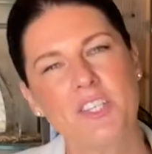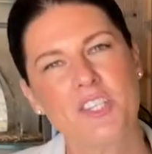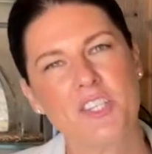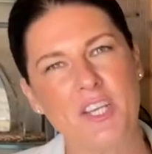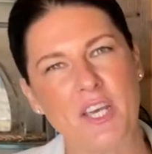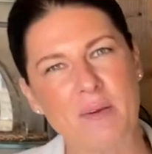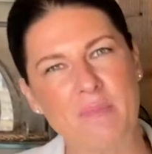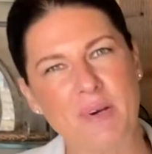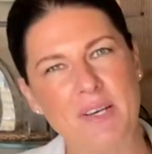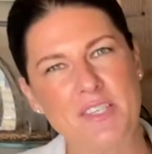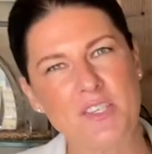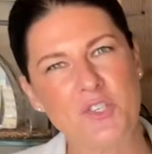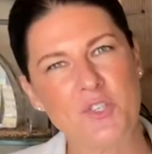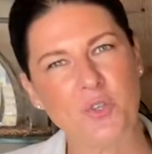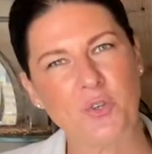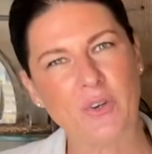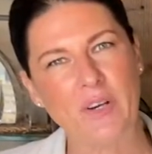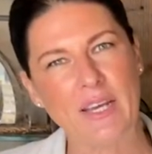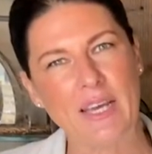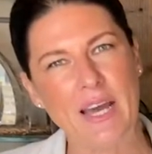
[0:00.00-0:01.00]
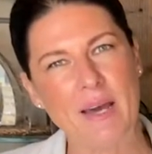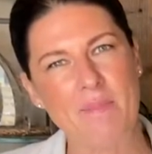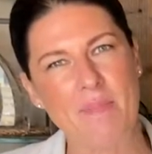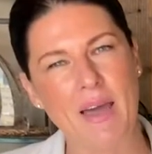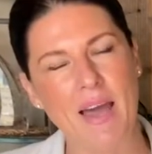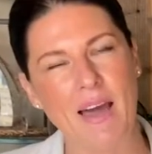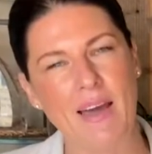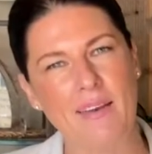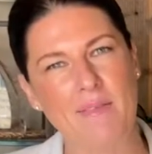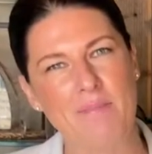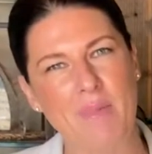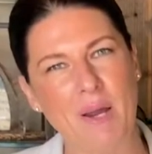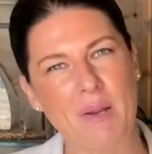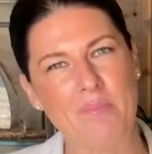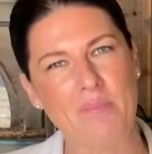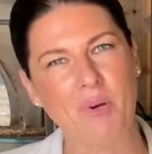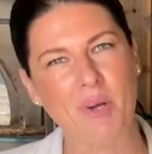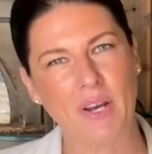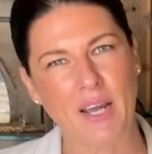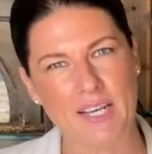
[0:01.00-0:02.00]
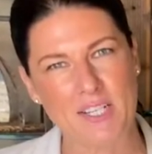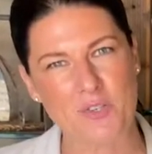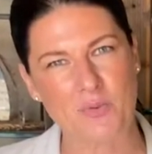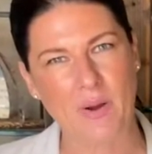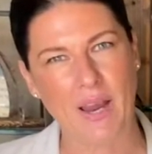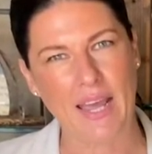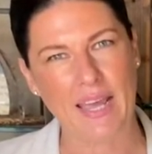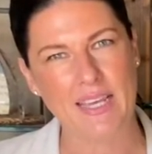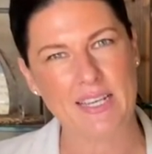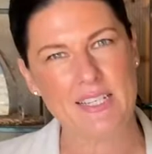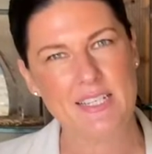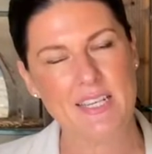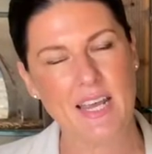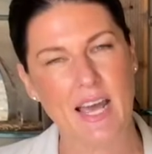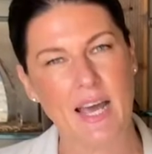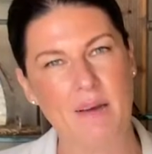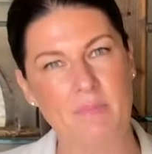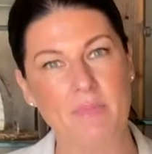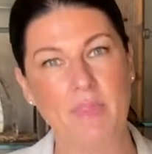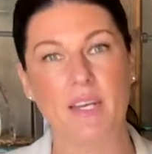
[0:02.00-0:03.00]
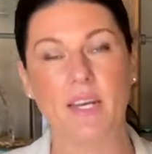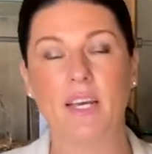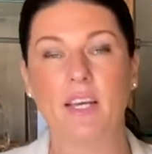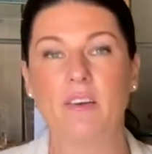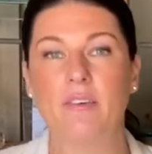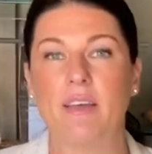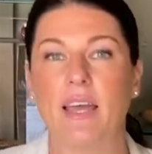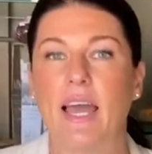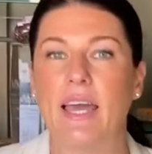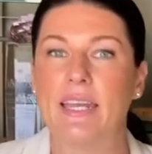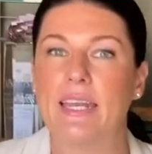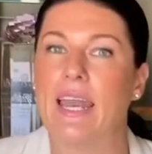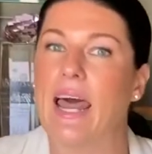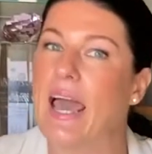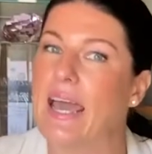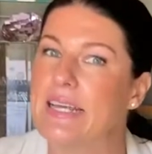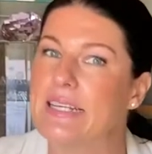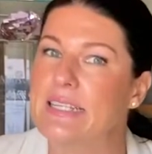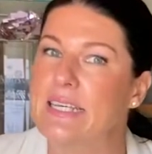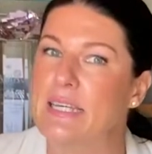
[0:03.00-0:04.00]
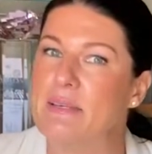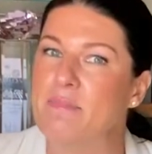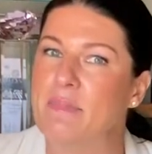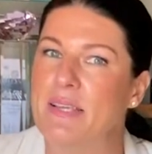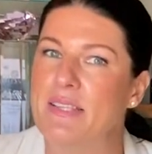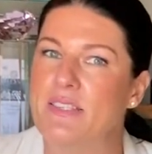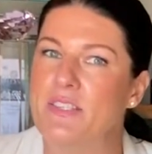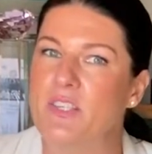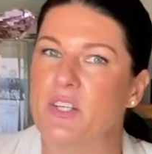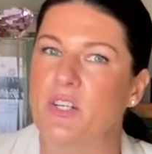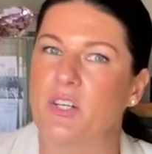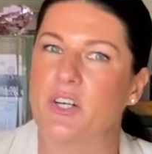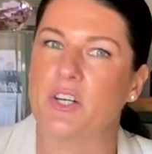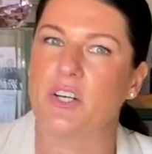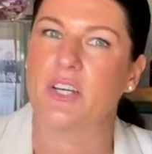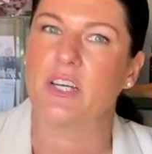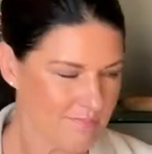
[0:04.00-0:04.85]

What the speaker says: Share my story about my product range that I created 18 months ago.